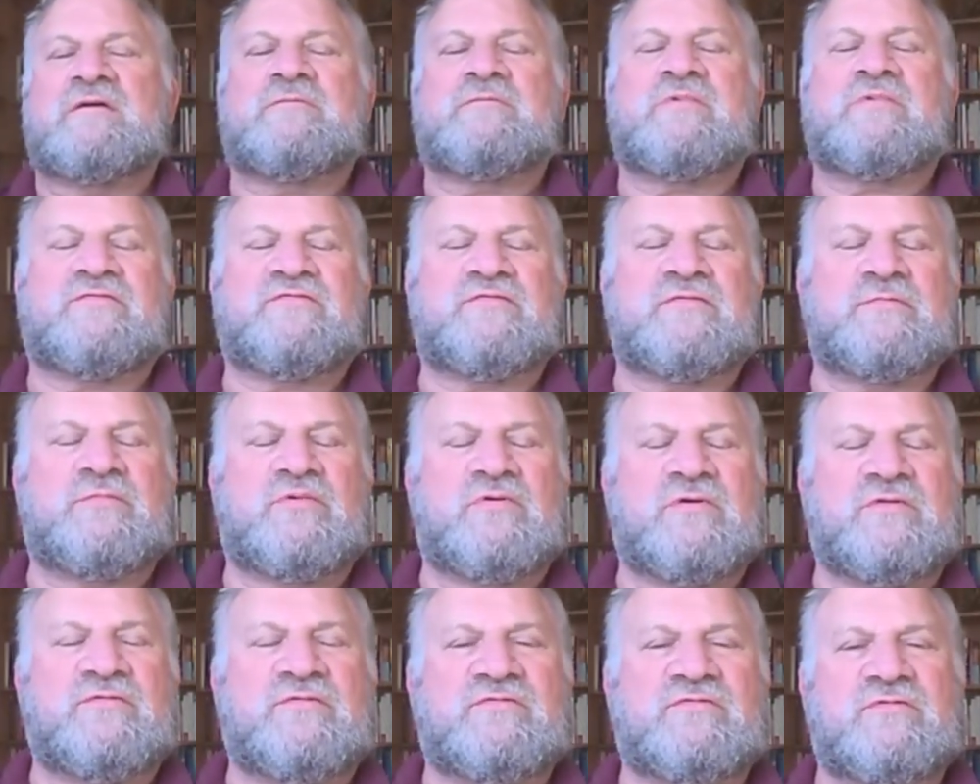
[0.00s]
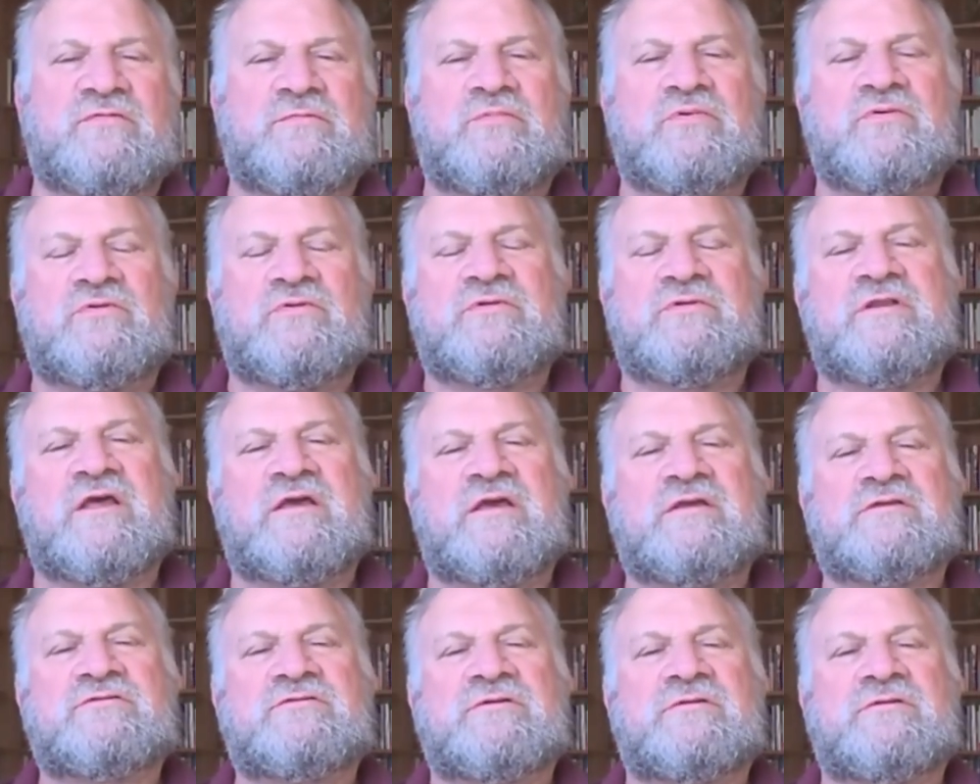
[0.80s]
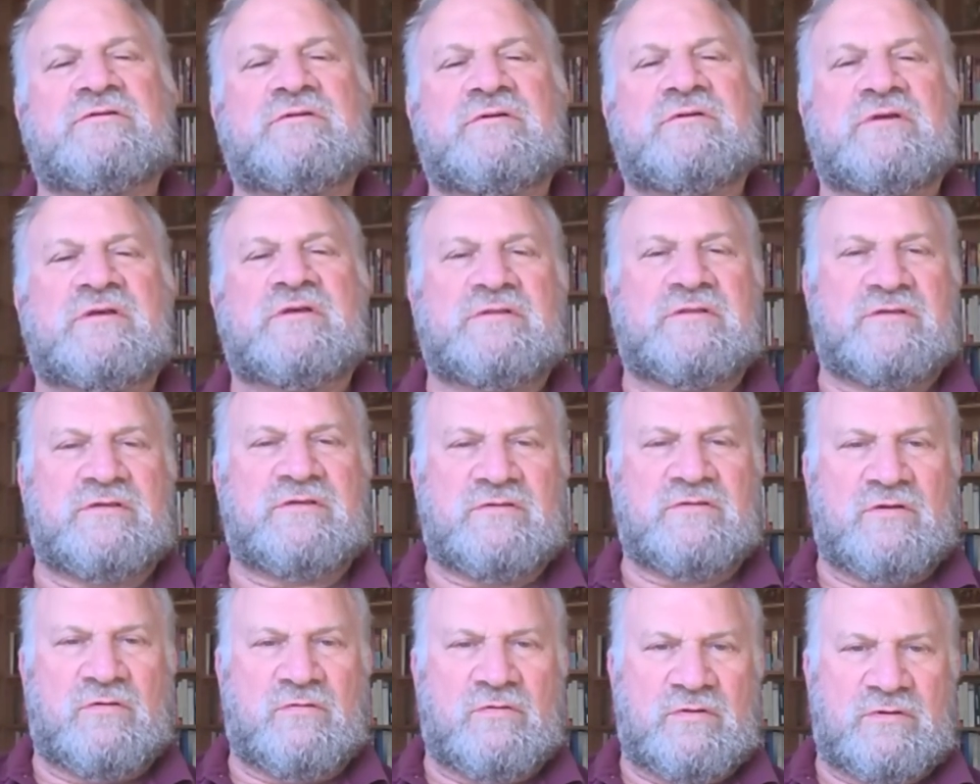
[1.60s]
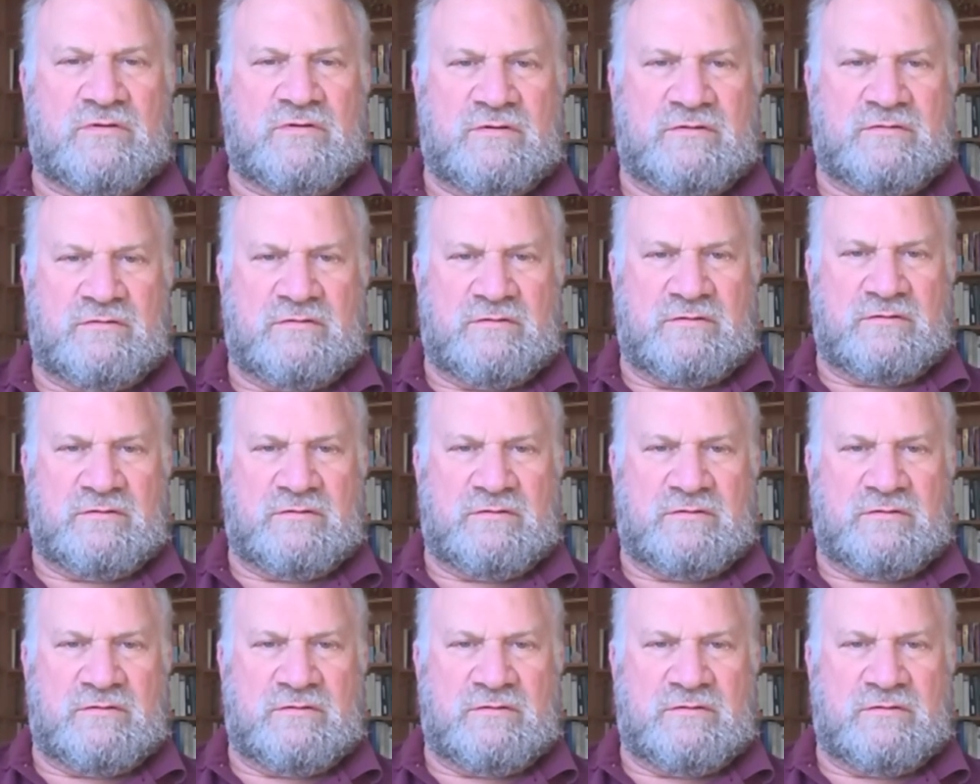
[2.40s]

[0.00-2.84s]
But from the point of view of Buddha nature, there's no one